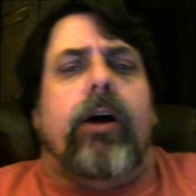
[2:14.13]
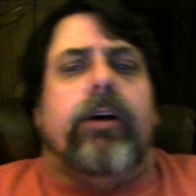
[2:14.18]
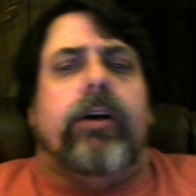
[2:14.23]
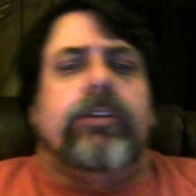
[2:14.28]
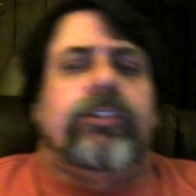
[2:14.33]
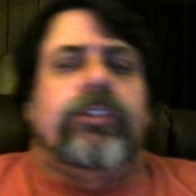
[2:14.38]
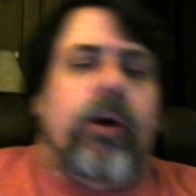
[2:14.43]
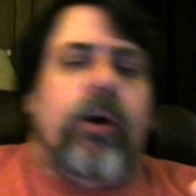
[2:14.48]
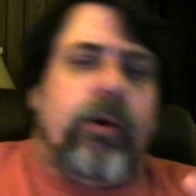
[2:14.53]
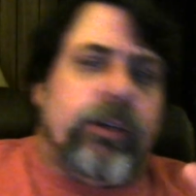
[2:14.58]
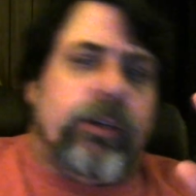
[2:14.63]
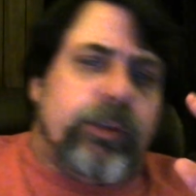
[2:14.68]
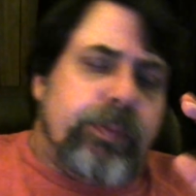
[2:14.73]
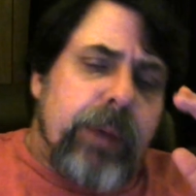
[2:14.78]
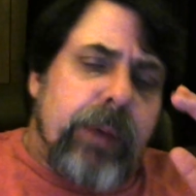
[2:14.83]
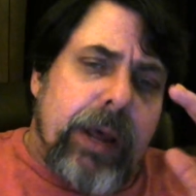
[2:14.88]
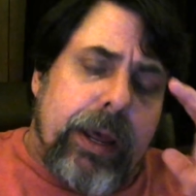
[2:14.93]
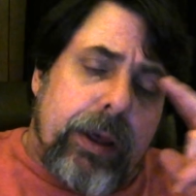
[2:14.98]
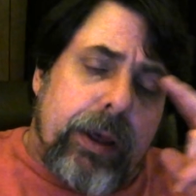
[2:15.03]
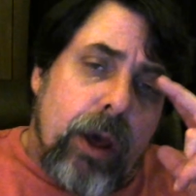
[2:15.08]
so to
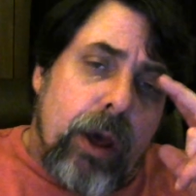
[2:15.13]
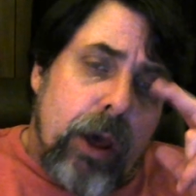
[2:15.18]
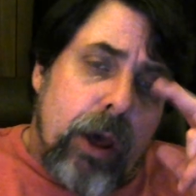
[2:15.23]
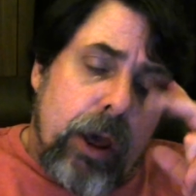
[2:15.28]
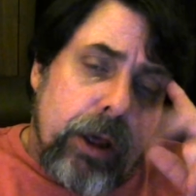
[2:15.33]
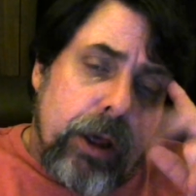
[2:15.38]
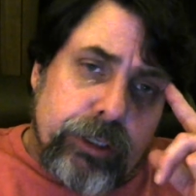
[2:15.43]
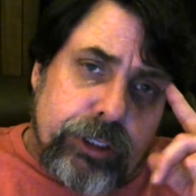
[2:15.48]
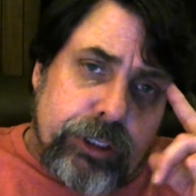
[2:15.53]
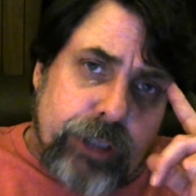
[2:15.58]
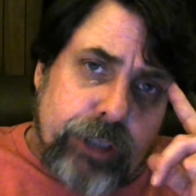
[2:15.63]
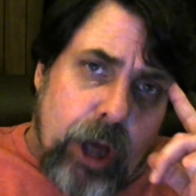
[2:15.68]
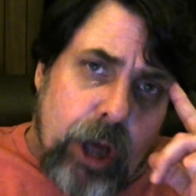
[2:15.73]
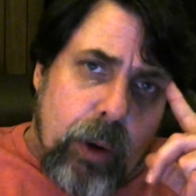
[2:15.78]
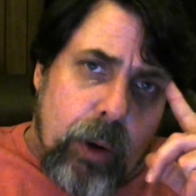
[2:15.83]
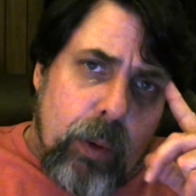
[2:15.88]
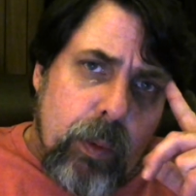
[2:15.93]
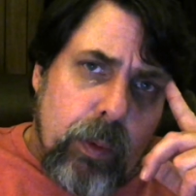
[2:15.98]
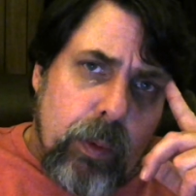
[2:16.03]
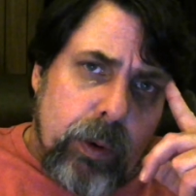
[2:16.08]
speak.
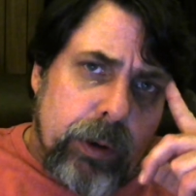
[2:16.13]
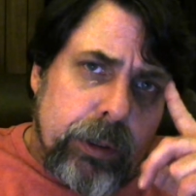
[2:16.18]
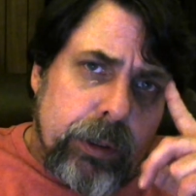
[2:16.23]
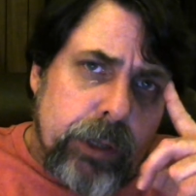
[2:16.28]
So